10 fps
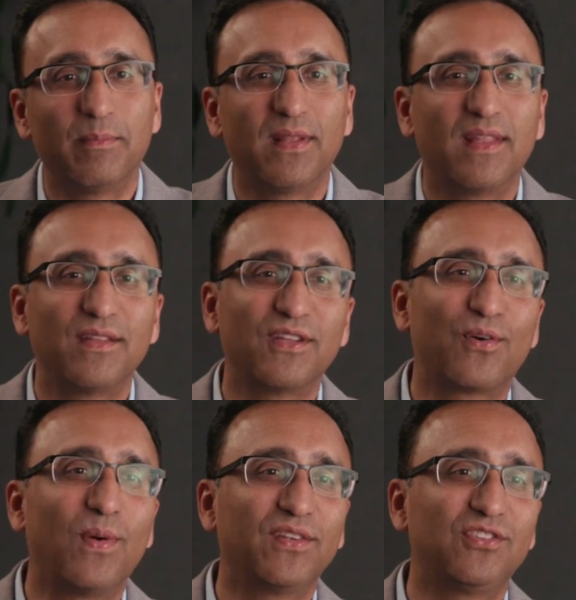But then the
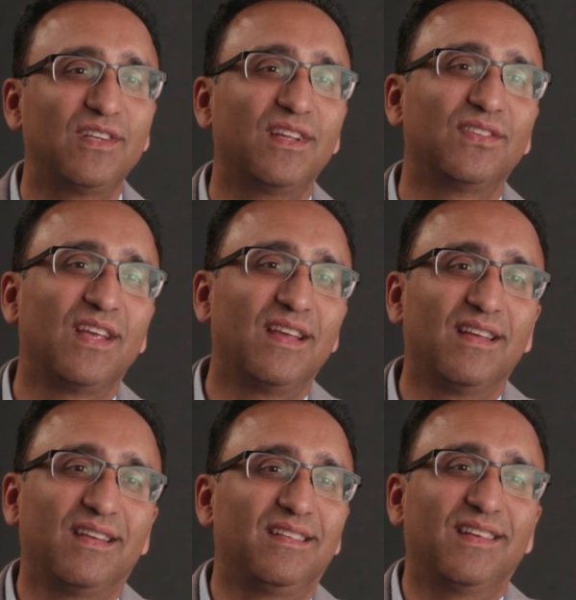question is
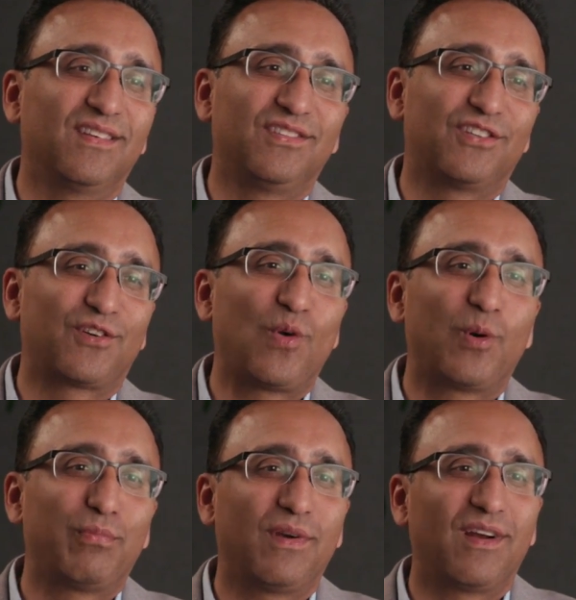does your
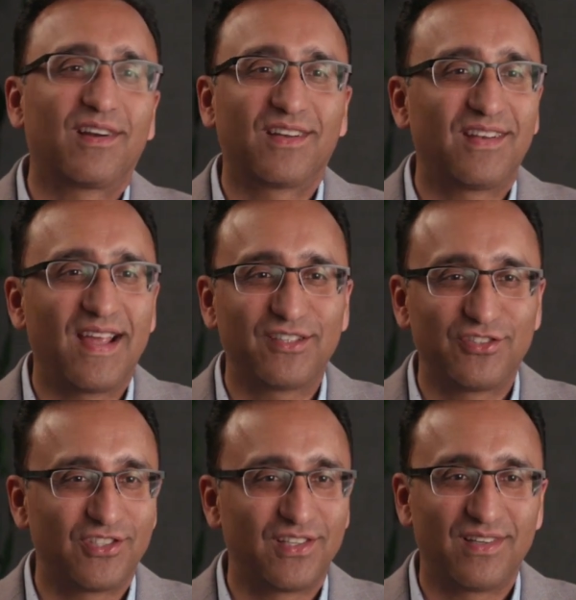corporate
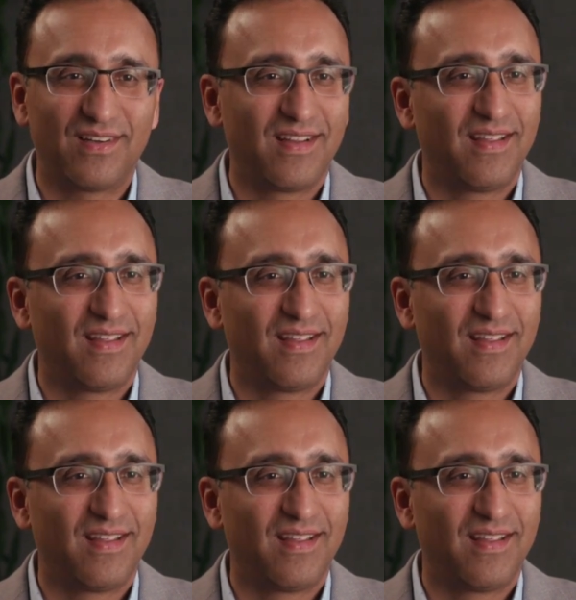architecture